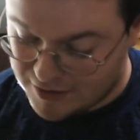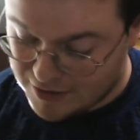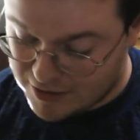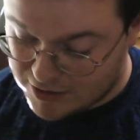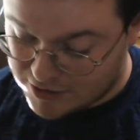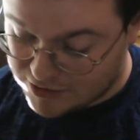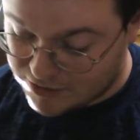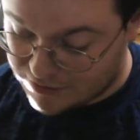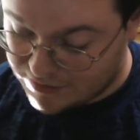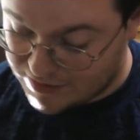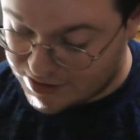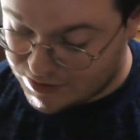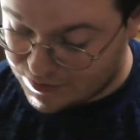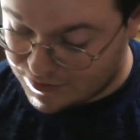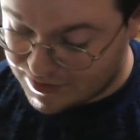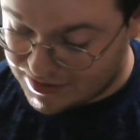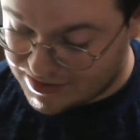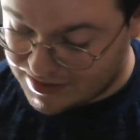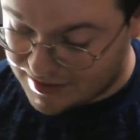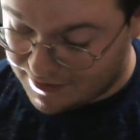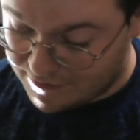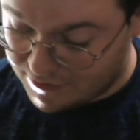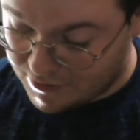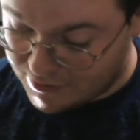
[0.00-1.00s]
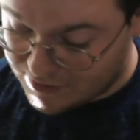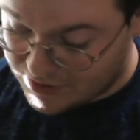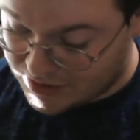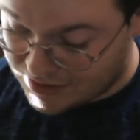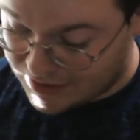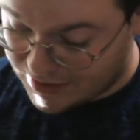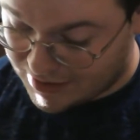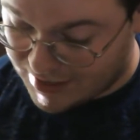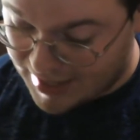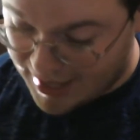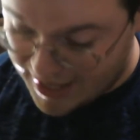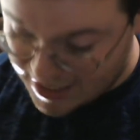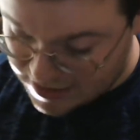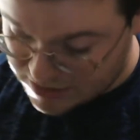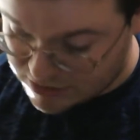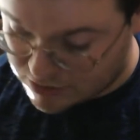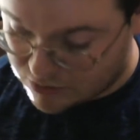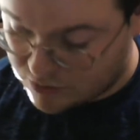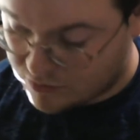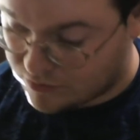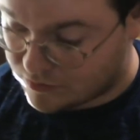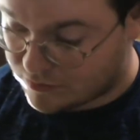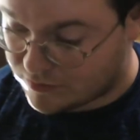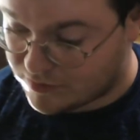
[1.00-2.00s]
So this one is the evolution of
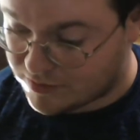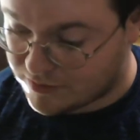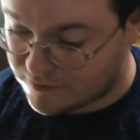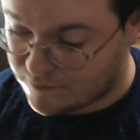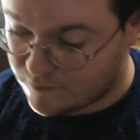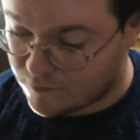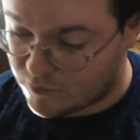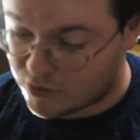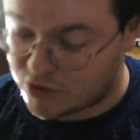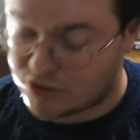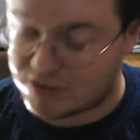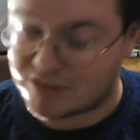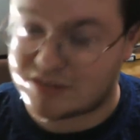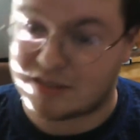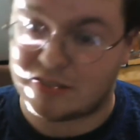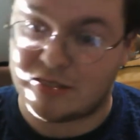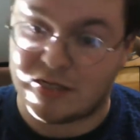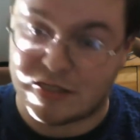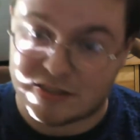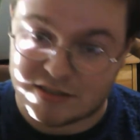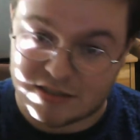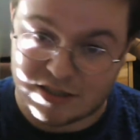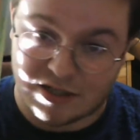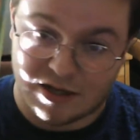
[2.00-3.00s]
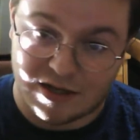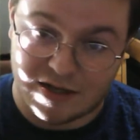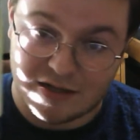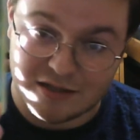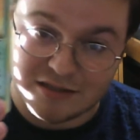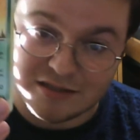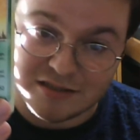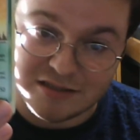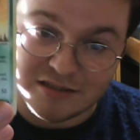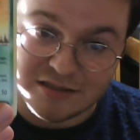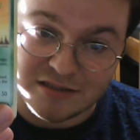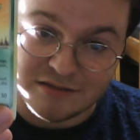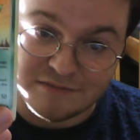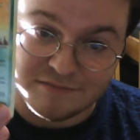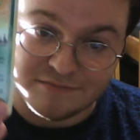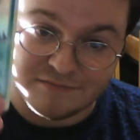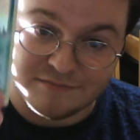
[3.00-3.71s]
Cascoon, which is a Dustox.